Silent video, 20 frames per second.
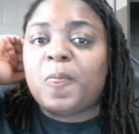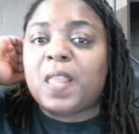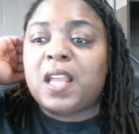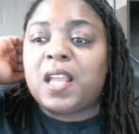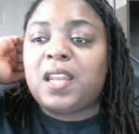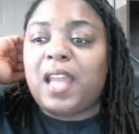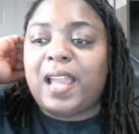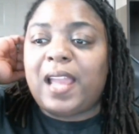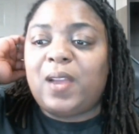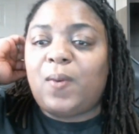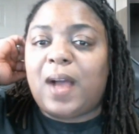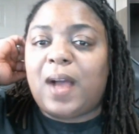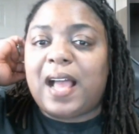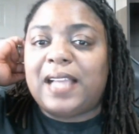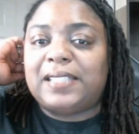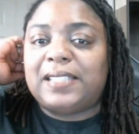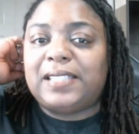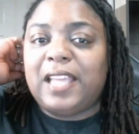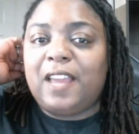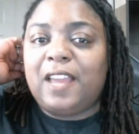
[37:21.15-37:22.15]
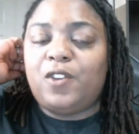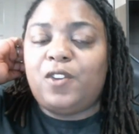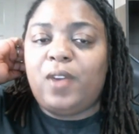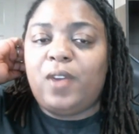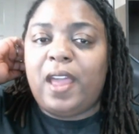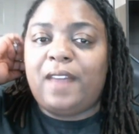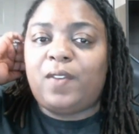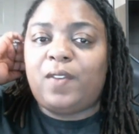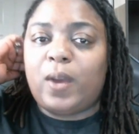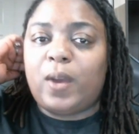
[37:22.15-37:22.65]
Likewise, if you
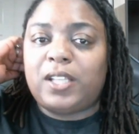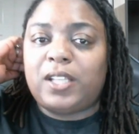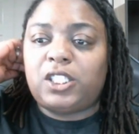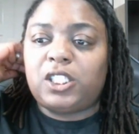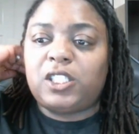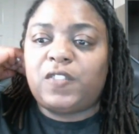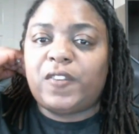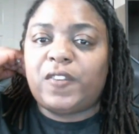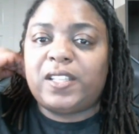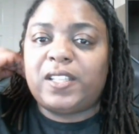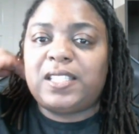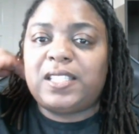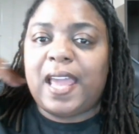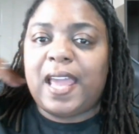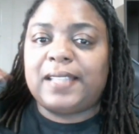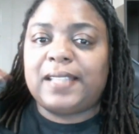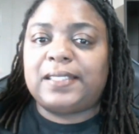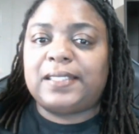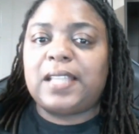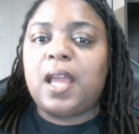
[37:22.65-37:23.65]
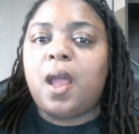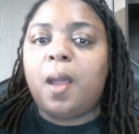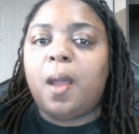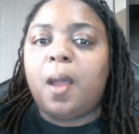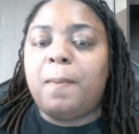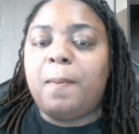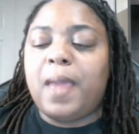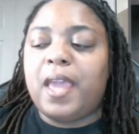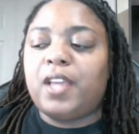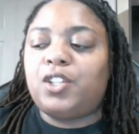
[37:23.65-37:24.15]
have questions for tax,
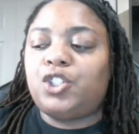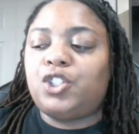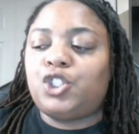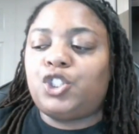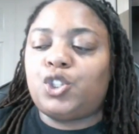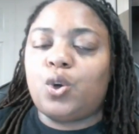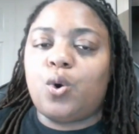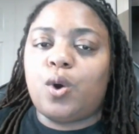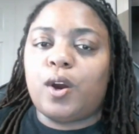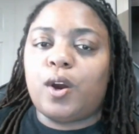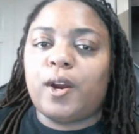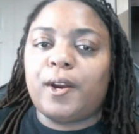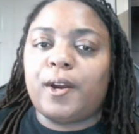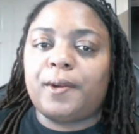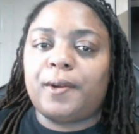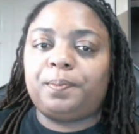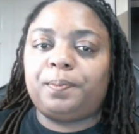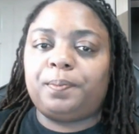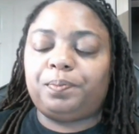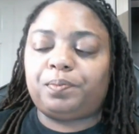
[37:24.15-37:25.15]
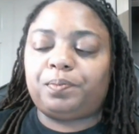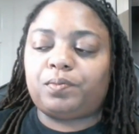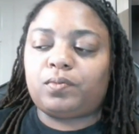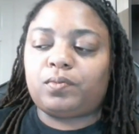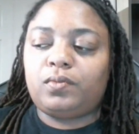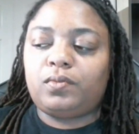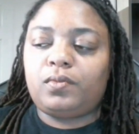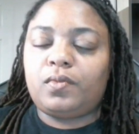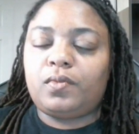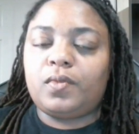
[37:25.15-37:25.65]
make sure
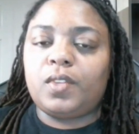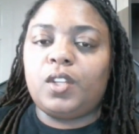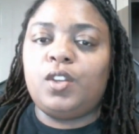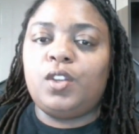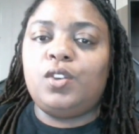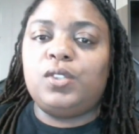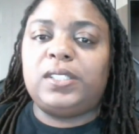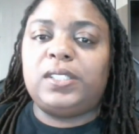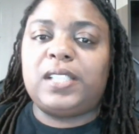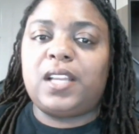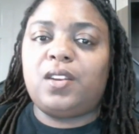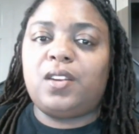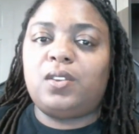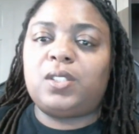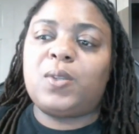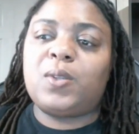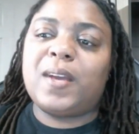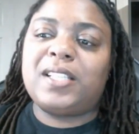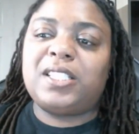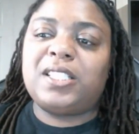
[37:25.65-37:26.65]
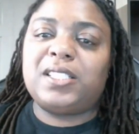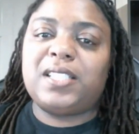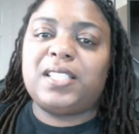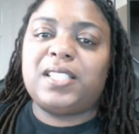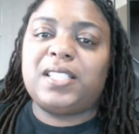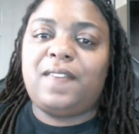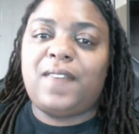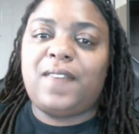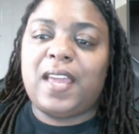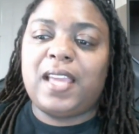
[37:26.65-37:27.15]
you send those questions in
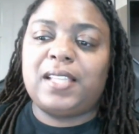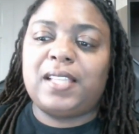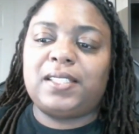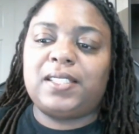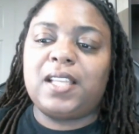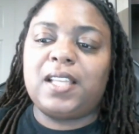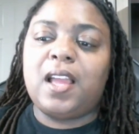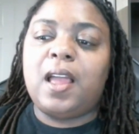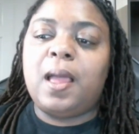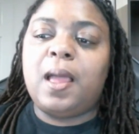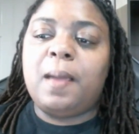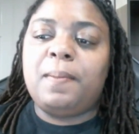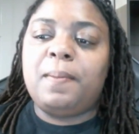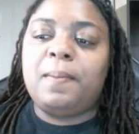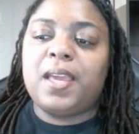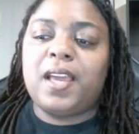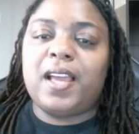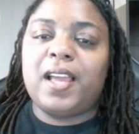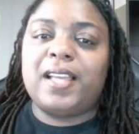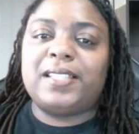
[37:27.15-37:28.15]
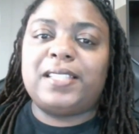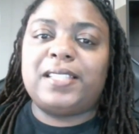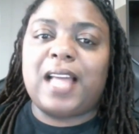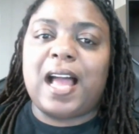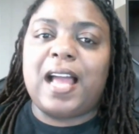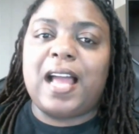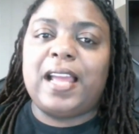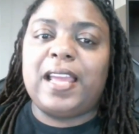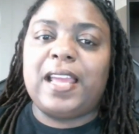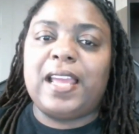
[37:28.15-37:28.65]
advance, because
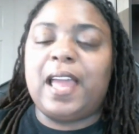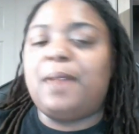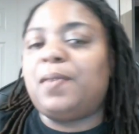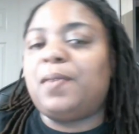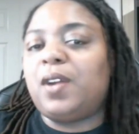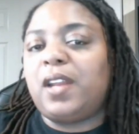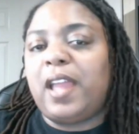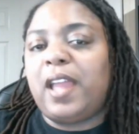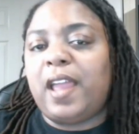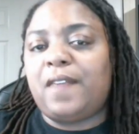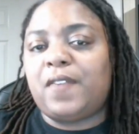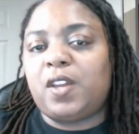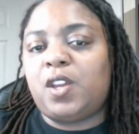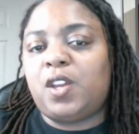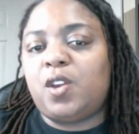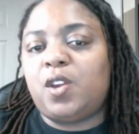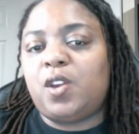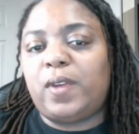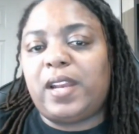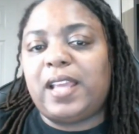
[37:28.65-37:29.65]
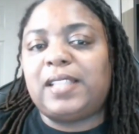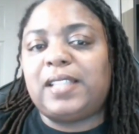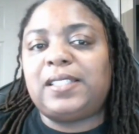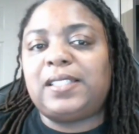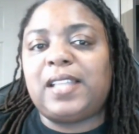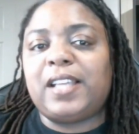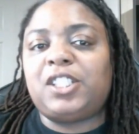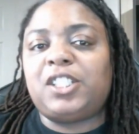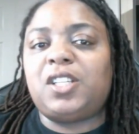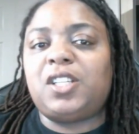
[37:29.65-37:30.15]
I am going to have a Q&A
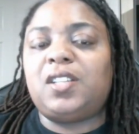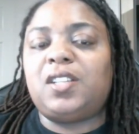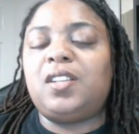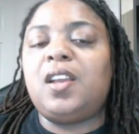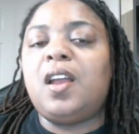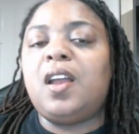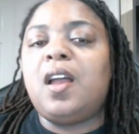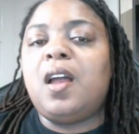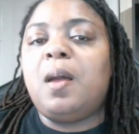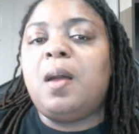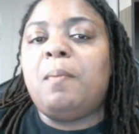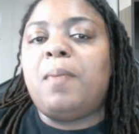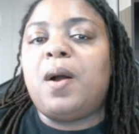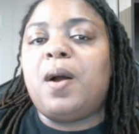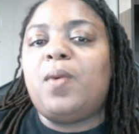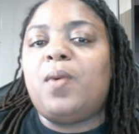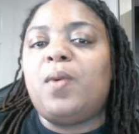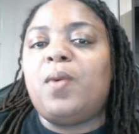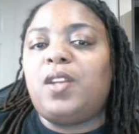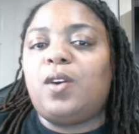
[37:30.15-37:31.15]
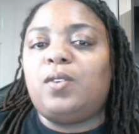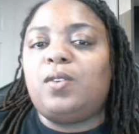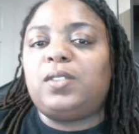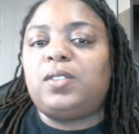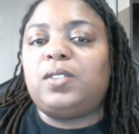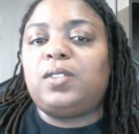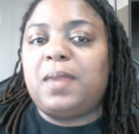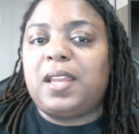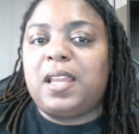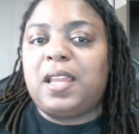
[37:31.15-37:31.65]
section, but with those
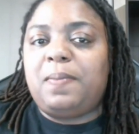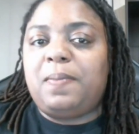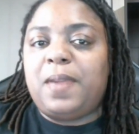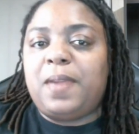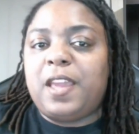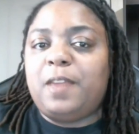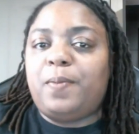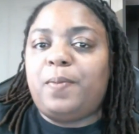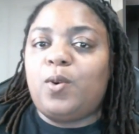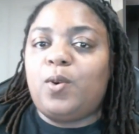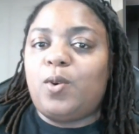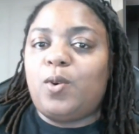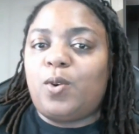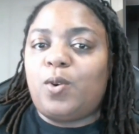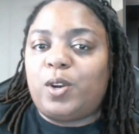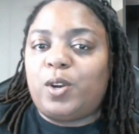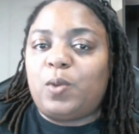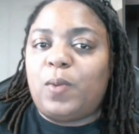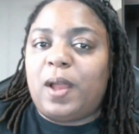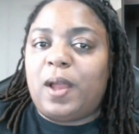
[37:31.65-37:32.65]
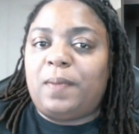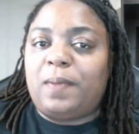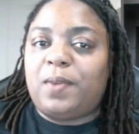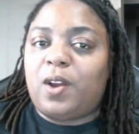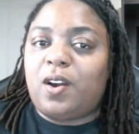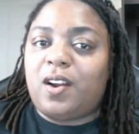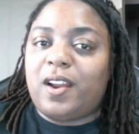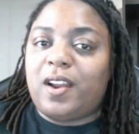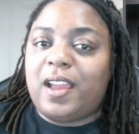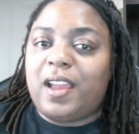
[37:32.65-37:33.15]
many people on a
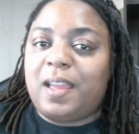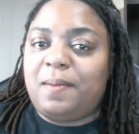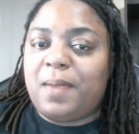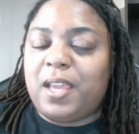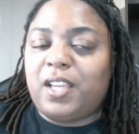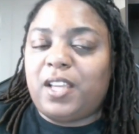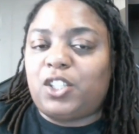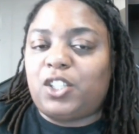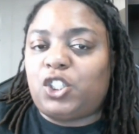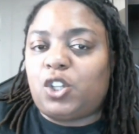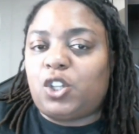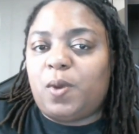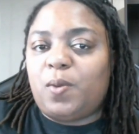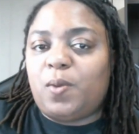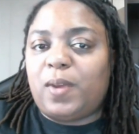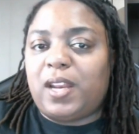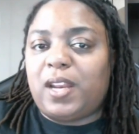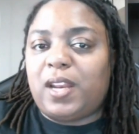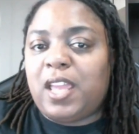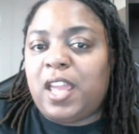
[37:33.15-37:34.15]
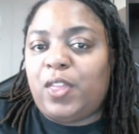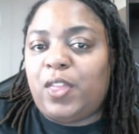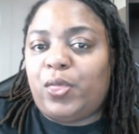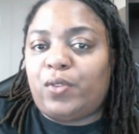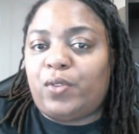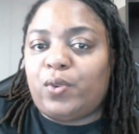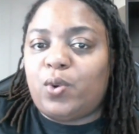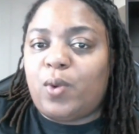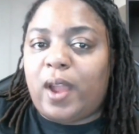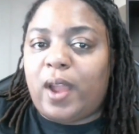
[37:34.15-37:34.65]
webinar and making sure we want to get
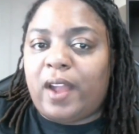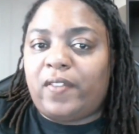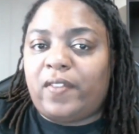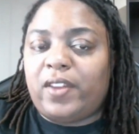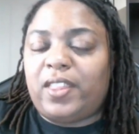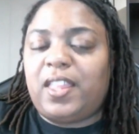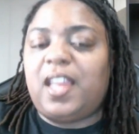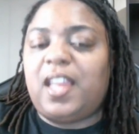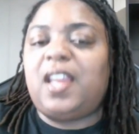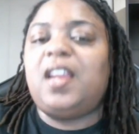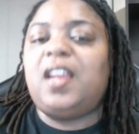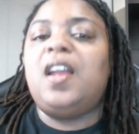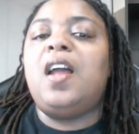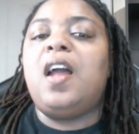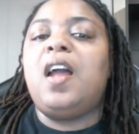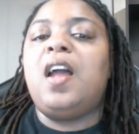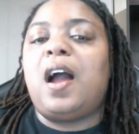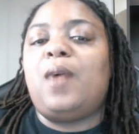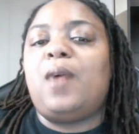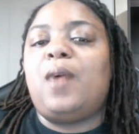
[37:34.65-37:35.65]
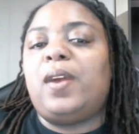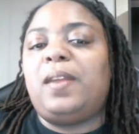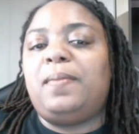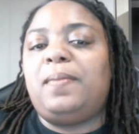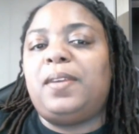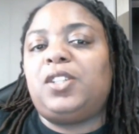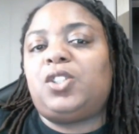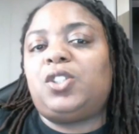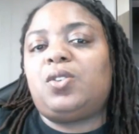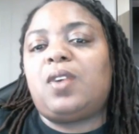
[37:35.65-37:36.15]
through everything, I want to
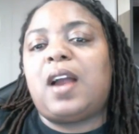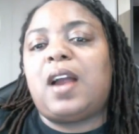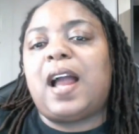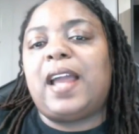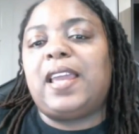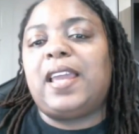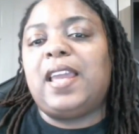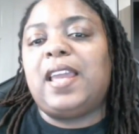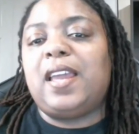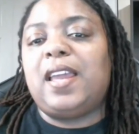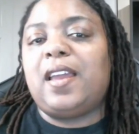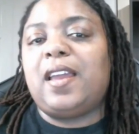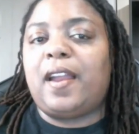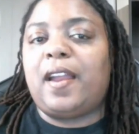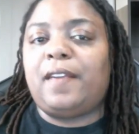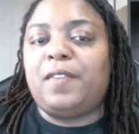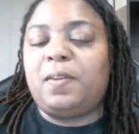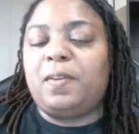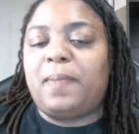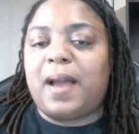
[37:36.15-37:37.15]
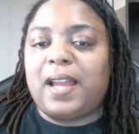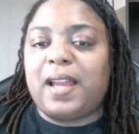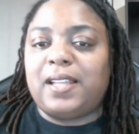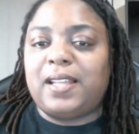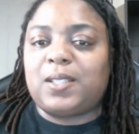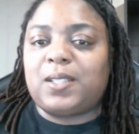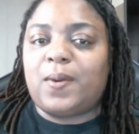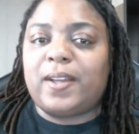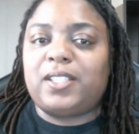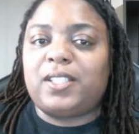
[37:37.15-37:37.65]
be sure I get
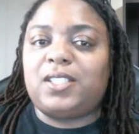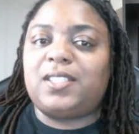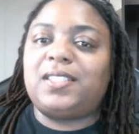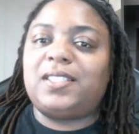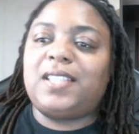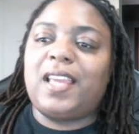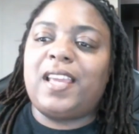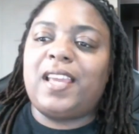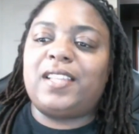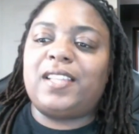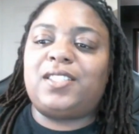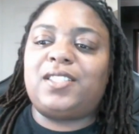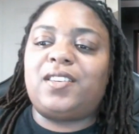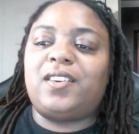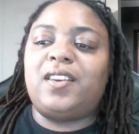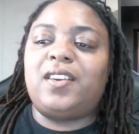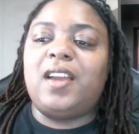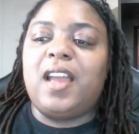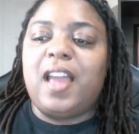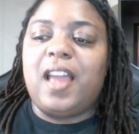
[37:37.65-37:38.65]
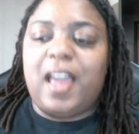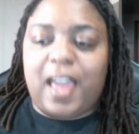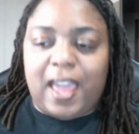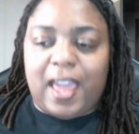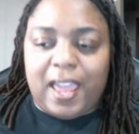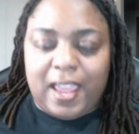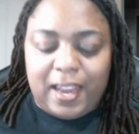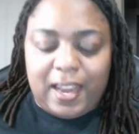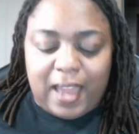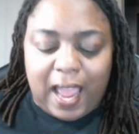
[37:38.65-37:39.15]
everybody's questions answered,
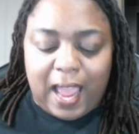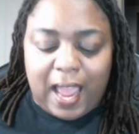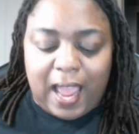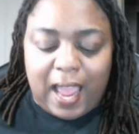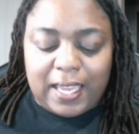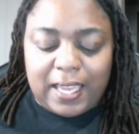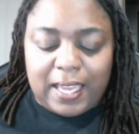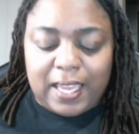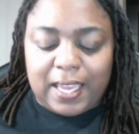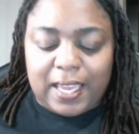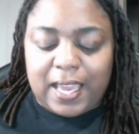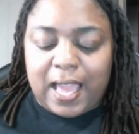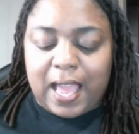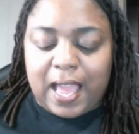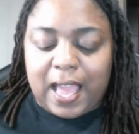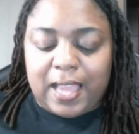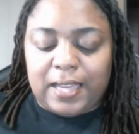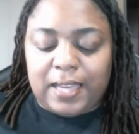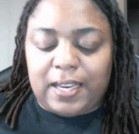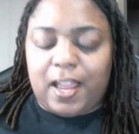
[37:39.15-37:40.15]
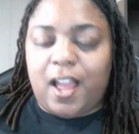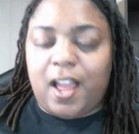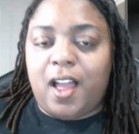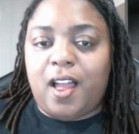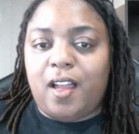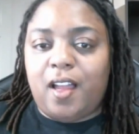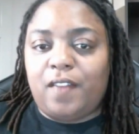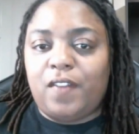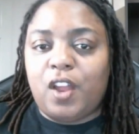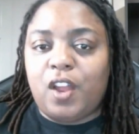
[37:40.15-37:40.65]
and I can kind
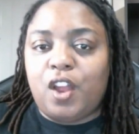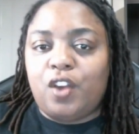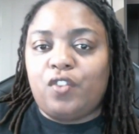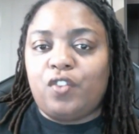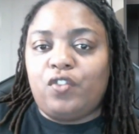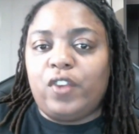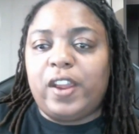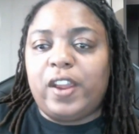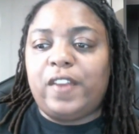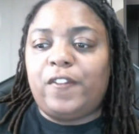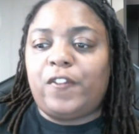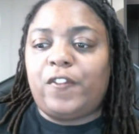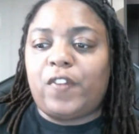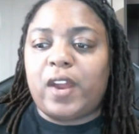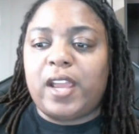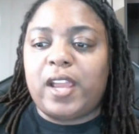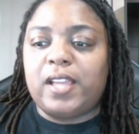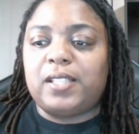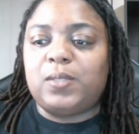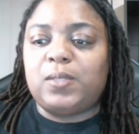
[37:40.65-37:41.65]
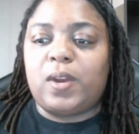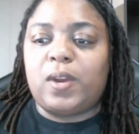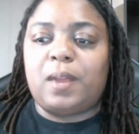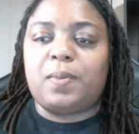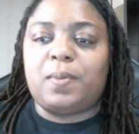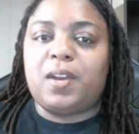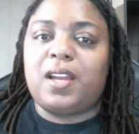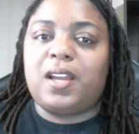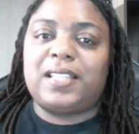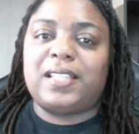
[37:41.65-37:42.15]
of rephrase what I'm
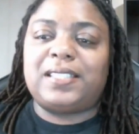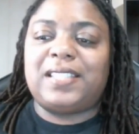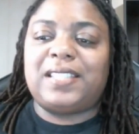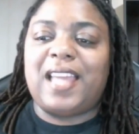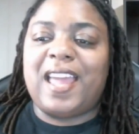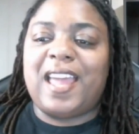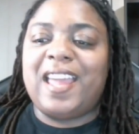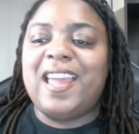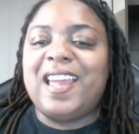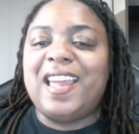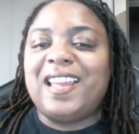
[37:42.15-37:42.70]
going to say.